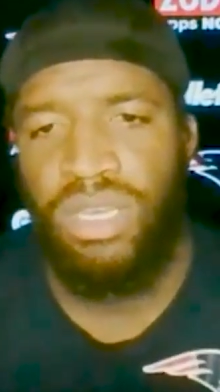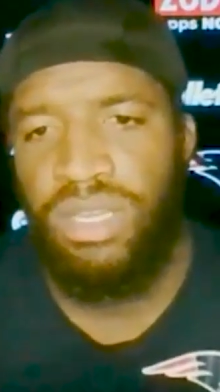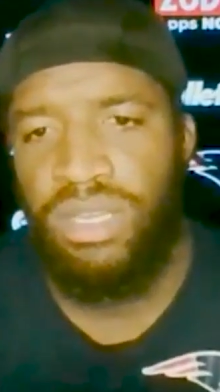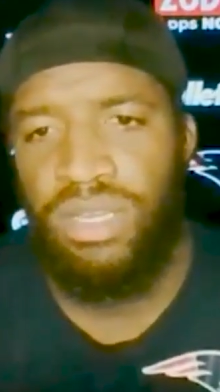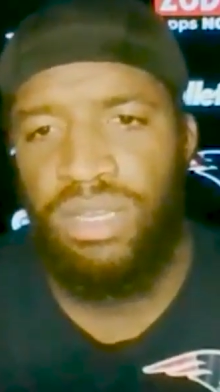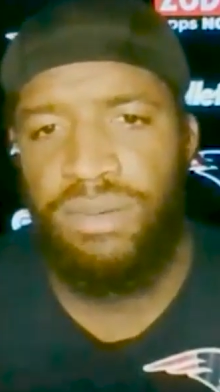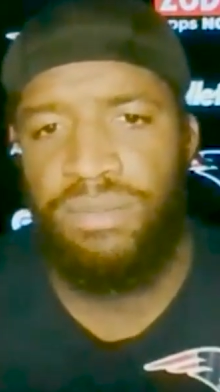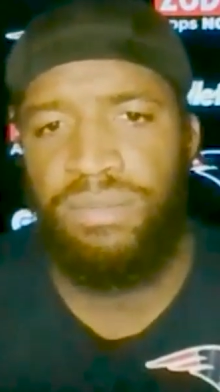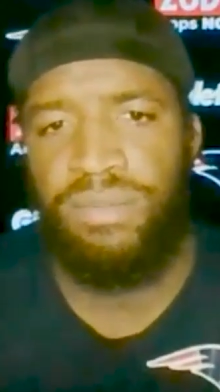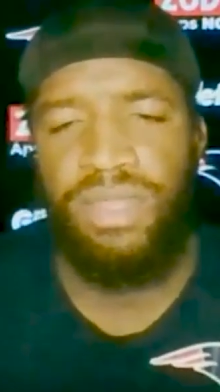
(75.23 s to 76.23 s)
and
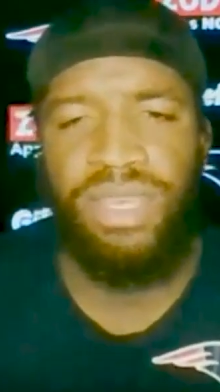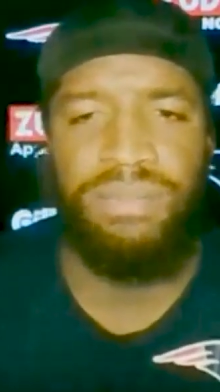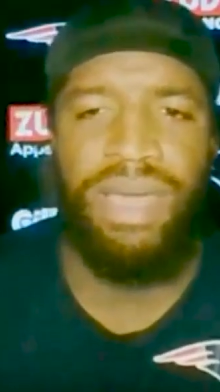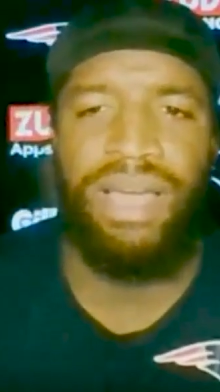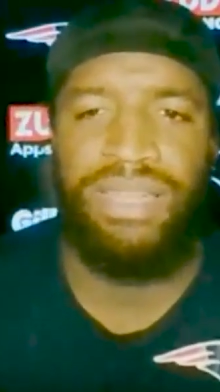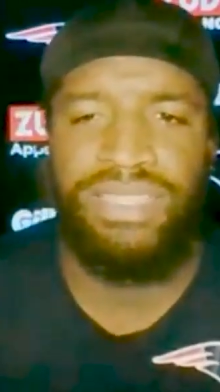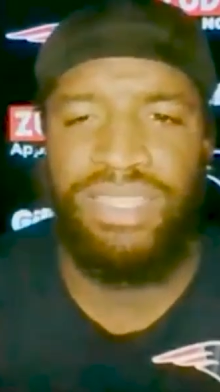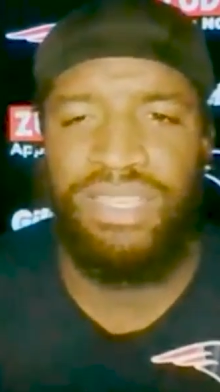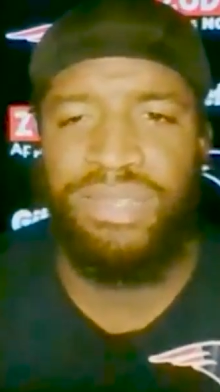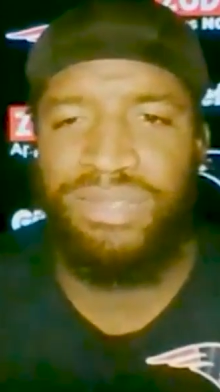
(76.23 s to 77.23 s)
um, immaculate
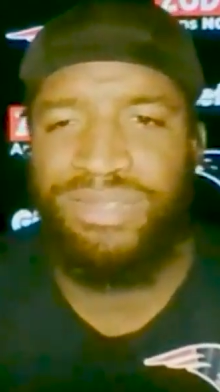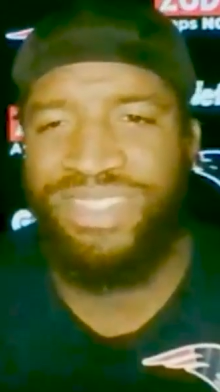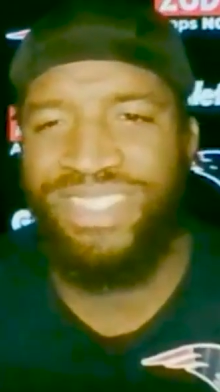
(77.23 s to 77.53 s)
skill.